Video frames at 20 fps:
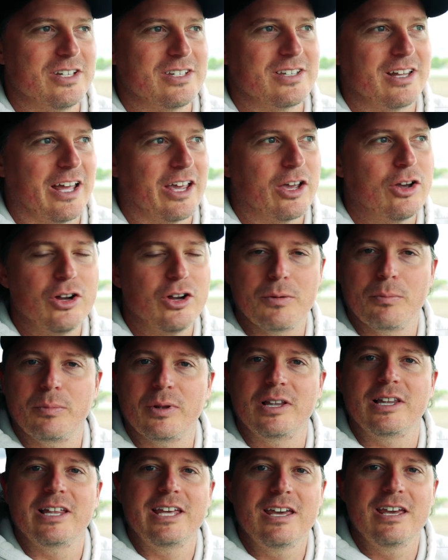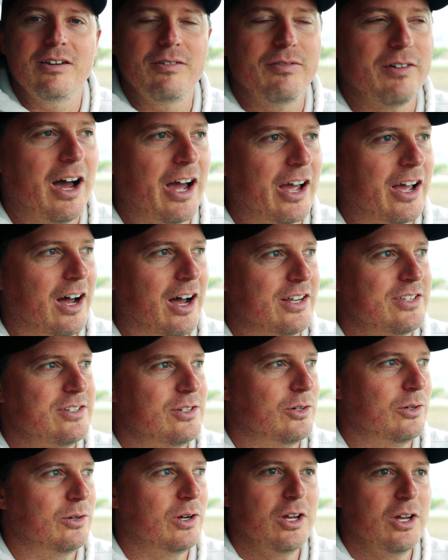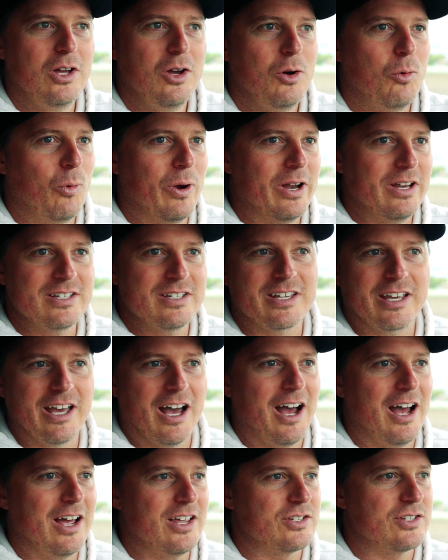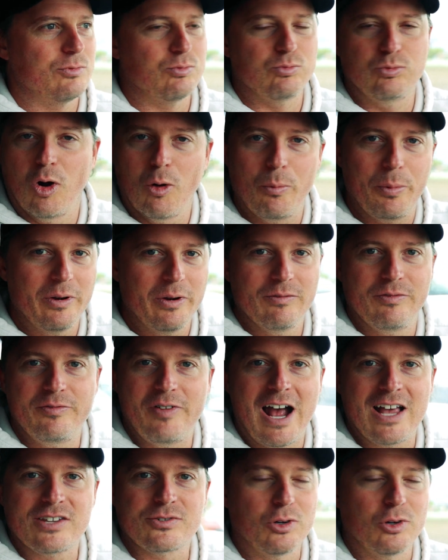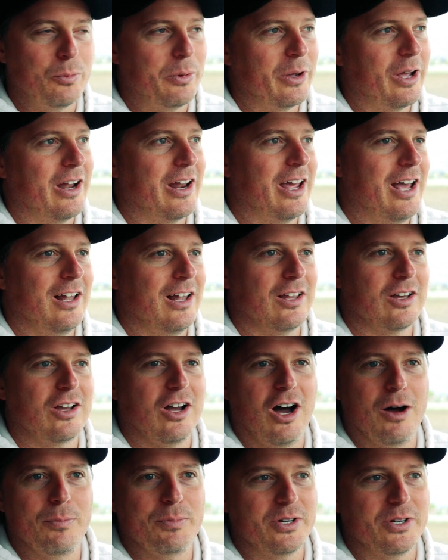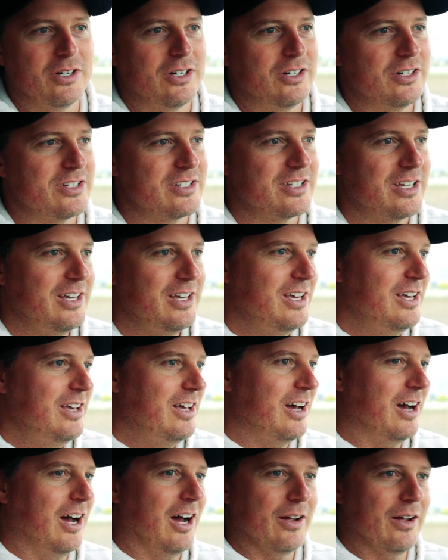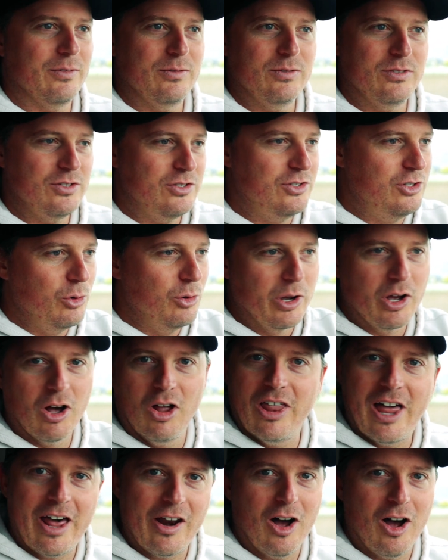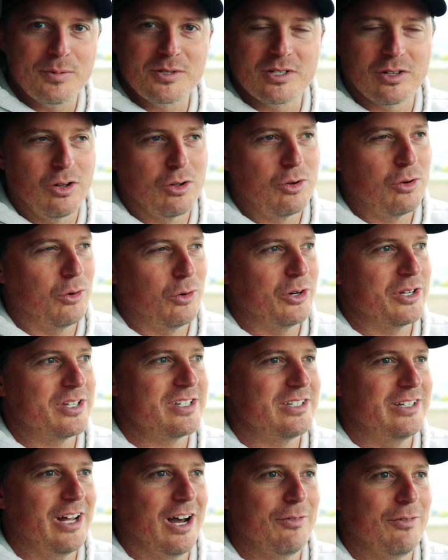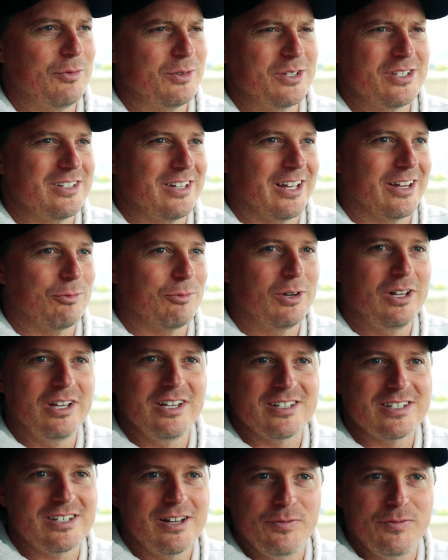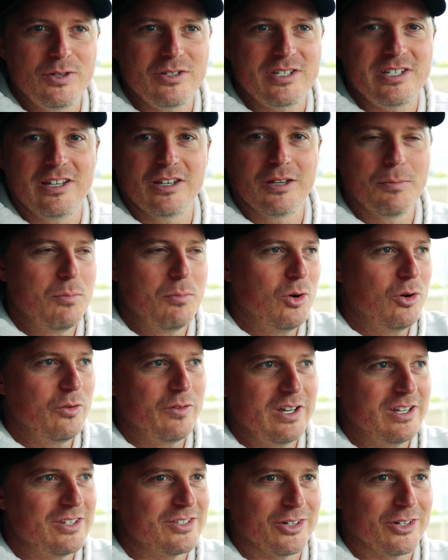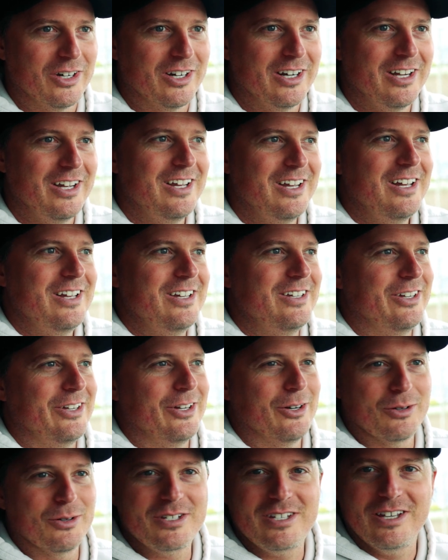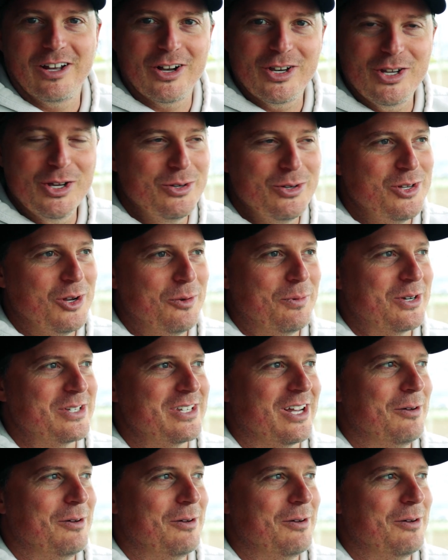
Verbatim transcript: just like couldn't believe I got to witness guys roping, fast roping out of helicopters, uh, doing all that obstacle course stuff was like really stuff you see in the movies or, you know, see on YouTube or